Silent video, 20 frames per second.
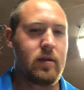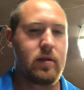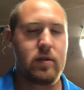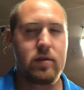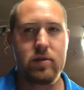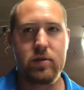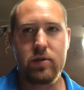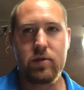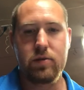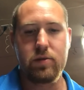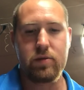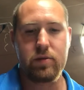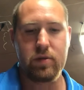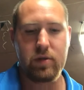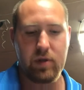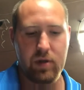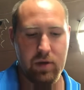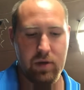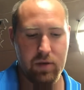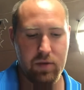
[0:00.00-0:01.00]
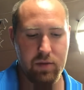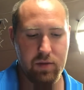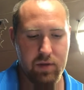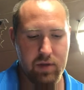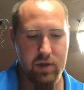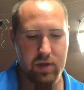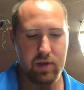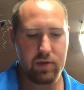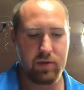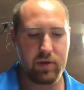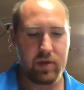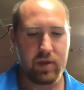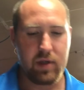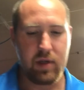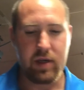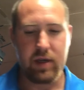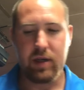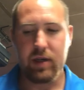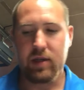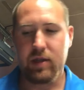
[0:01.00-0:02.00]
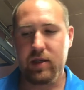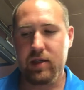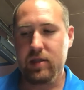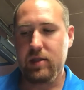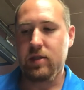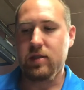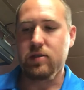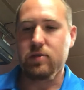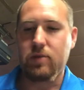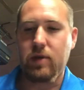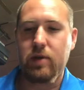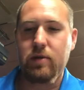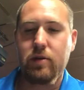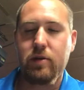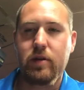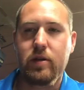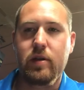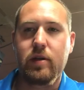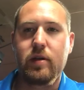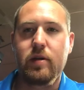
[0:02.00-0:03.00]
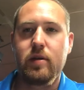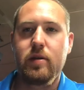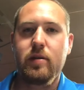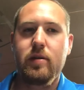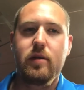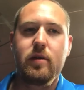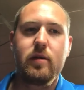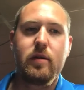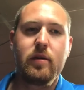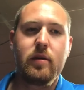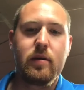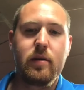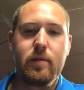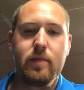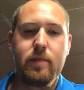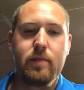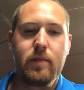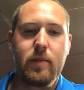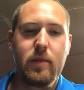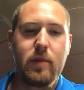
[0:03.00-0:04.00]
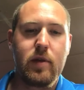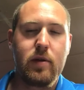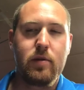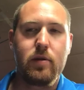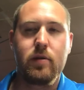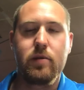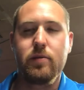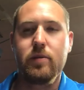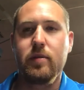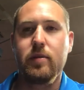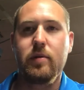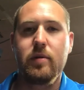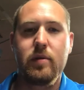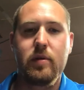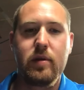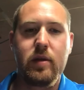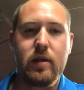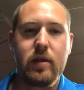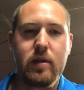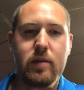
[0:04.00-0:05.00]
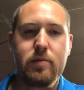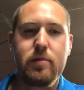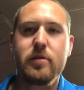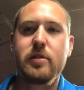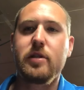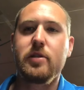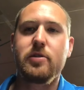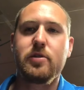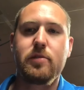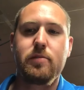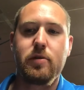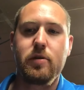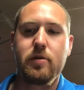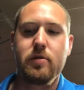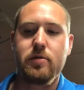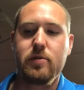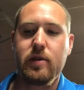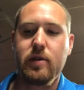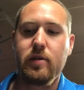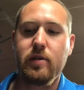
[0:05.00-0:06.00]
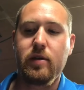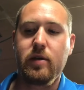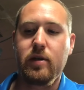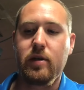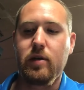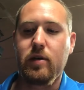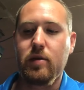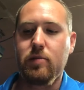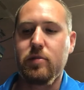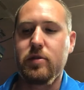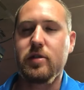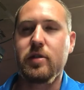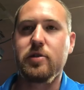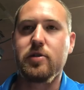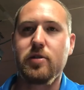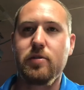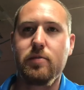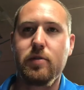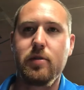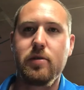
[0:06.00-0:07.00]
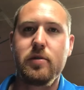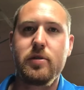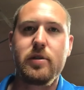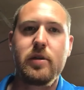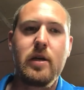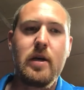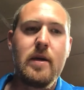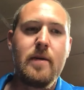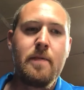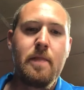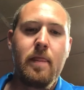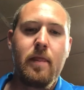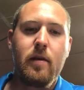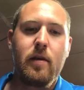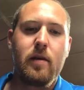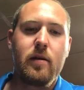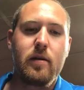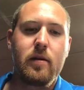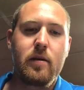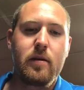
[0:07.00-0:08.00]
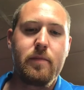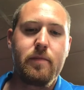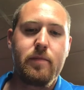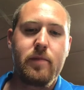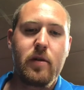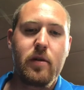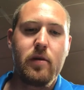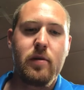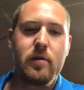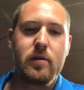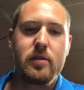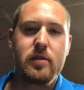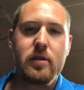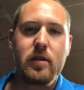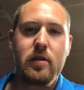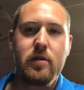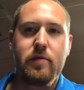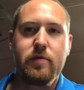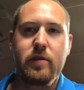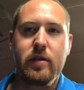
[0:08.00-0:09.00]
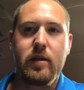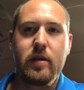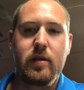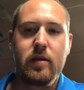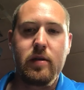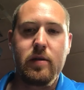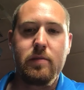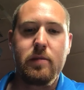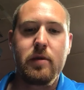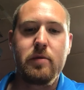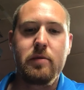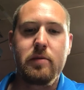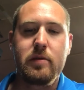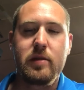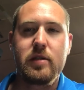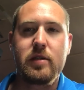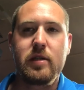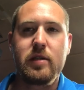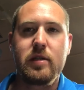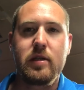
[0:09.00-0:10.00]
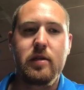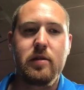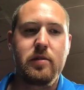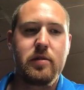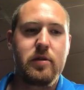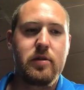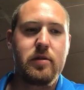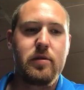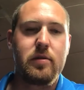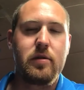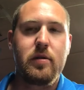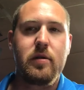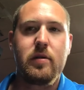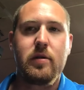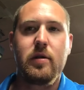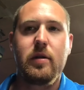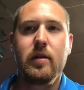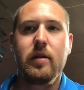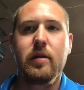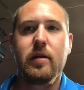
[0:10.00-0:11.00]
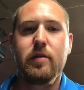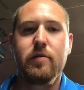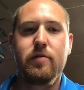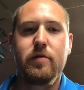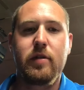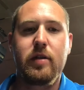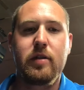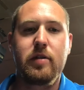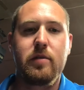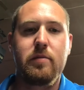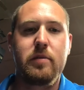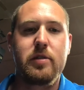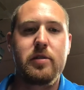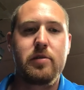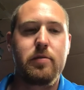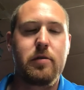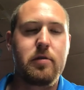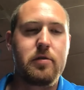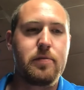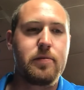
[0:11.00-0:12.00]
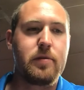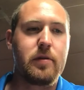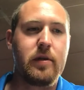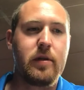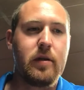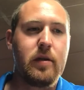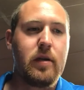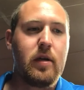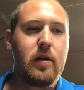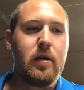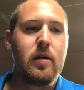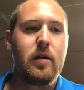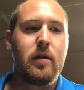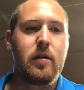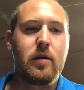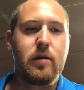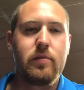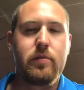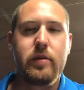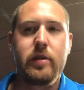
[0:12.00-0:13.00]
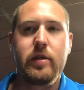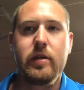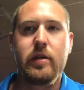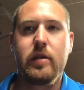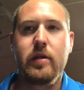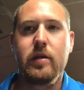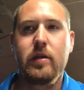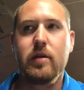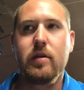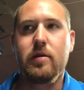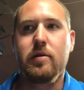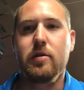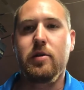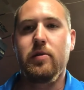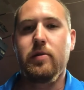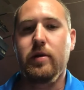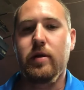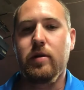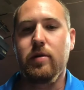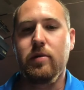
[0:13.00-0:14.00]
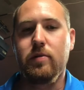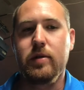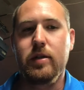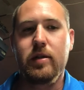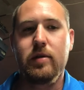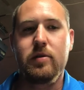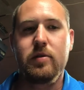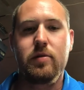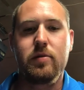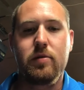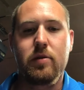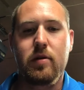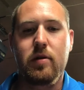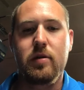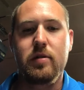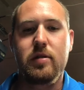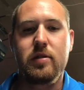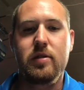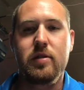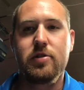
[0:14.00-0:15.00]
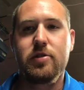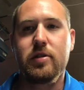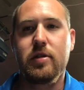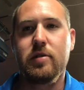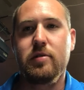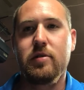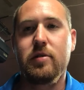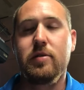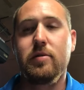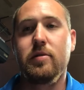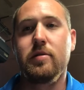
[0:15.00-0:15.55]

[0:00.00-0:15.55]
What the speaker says: So the cool thing with an ILS is rather than, or the precision approach rather than a non-precision approach, instead of a minimum descent altitude and then flying to the missed approach point, we are going all the way down to our decision altitude or